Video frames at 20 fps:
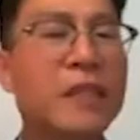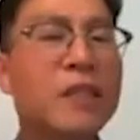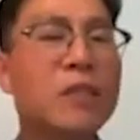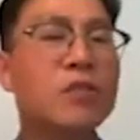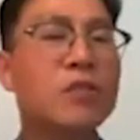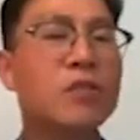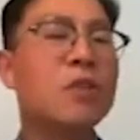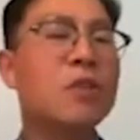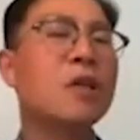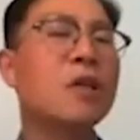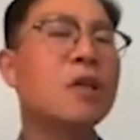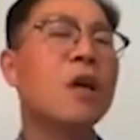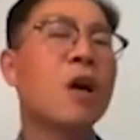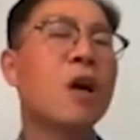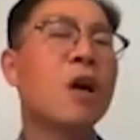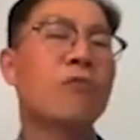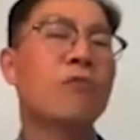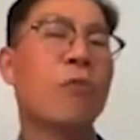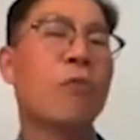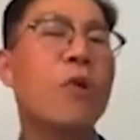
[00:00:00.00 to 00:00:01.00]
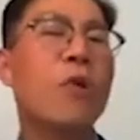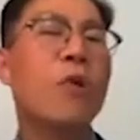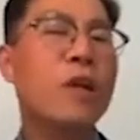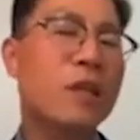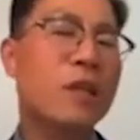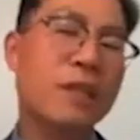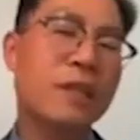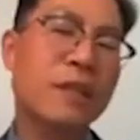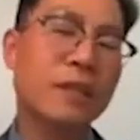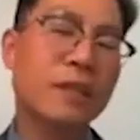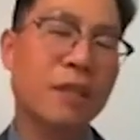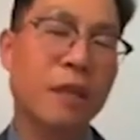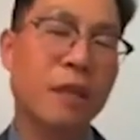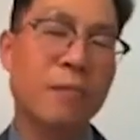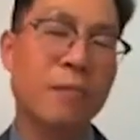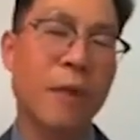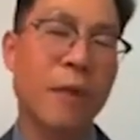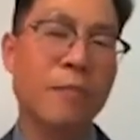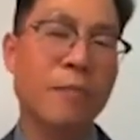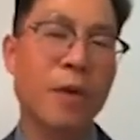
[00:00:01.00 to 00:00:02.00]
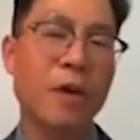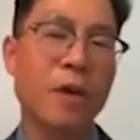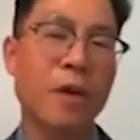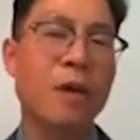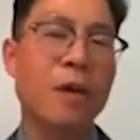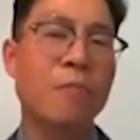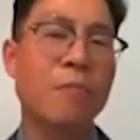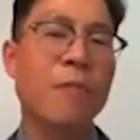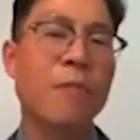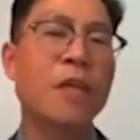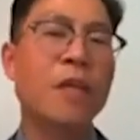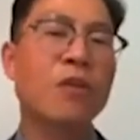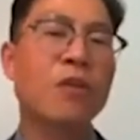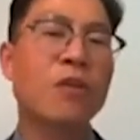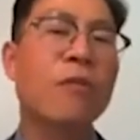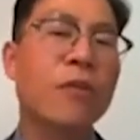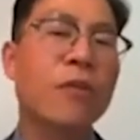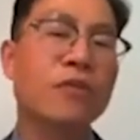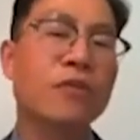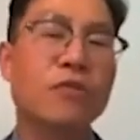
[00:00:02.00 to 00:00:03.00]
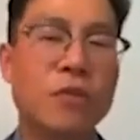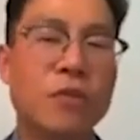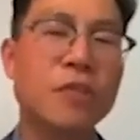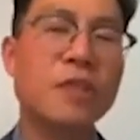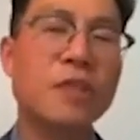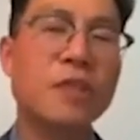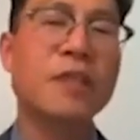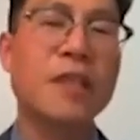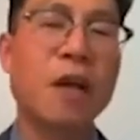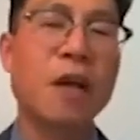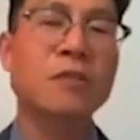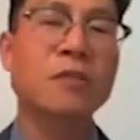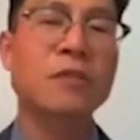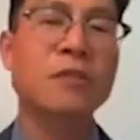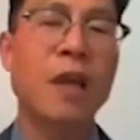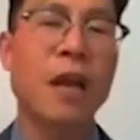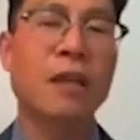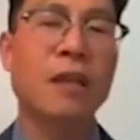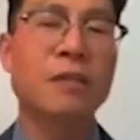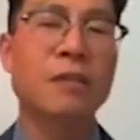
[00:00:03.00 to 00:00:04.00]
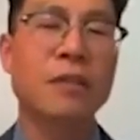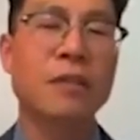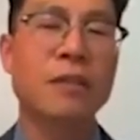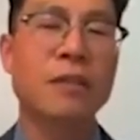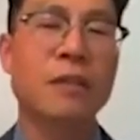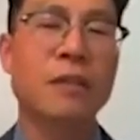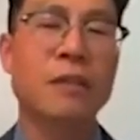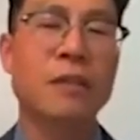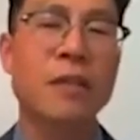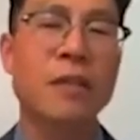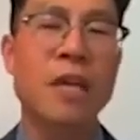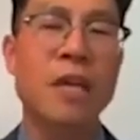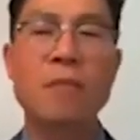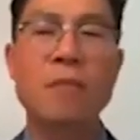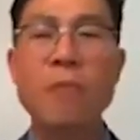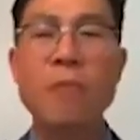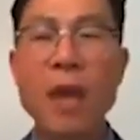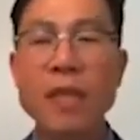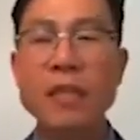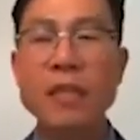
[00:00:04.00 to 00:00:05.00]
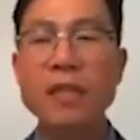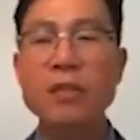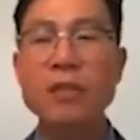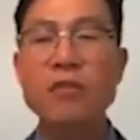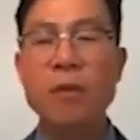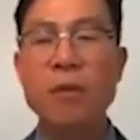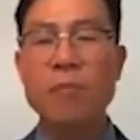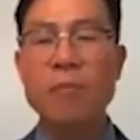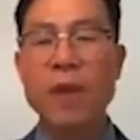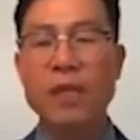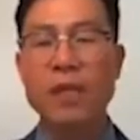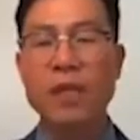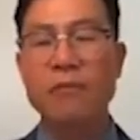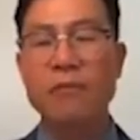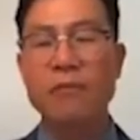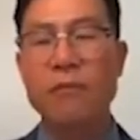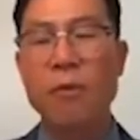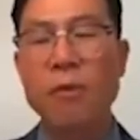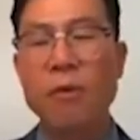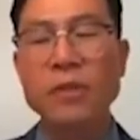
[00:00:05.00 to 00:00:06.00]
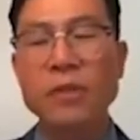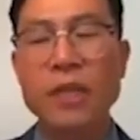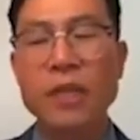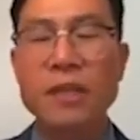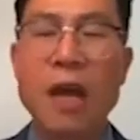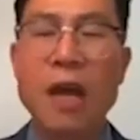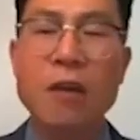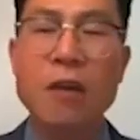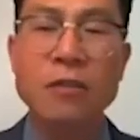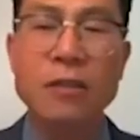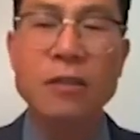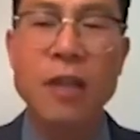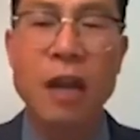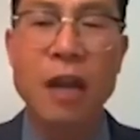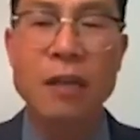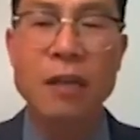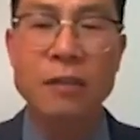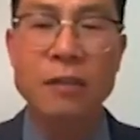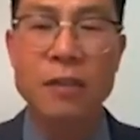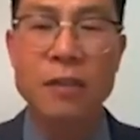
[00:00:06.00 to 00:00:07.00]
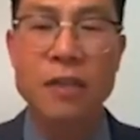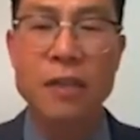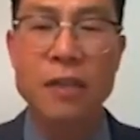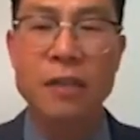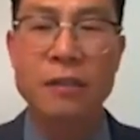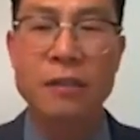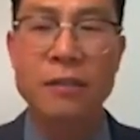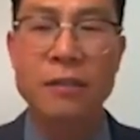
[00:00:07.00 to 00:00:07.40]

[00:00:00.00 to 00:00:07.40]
you are Royal Leaders Club member making over $200,000 a year. Imagine you are making $400,000 a year.